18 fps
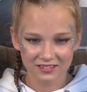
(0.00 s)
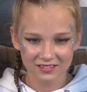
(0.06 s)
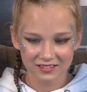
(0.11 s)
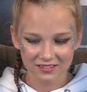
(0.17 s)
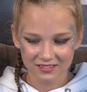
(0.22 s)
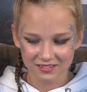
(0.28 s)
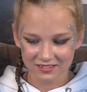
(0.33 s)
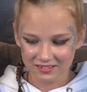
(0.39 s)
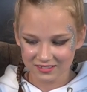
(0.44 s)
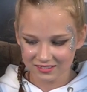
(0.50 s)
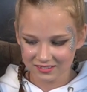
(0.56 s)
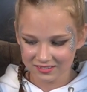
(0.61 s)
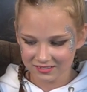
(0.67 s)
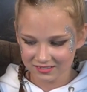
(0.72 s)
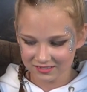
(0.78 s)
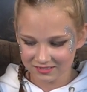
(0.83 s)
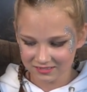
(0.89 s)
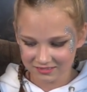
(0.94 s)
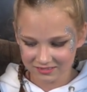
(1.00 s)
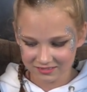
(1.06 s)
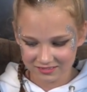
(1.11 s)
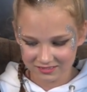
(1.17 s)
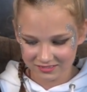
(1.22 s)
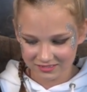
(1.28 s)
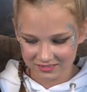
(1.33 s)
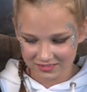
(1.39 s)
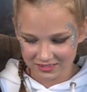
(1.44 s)

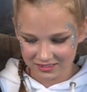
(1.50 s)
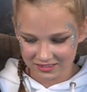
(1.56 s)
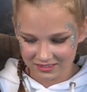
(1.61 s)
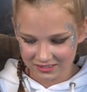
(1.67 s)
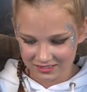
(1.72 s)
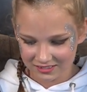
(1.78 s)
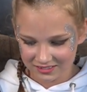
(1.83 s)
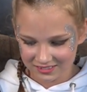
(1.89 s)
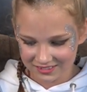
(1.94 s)
The person shown says nothing.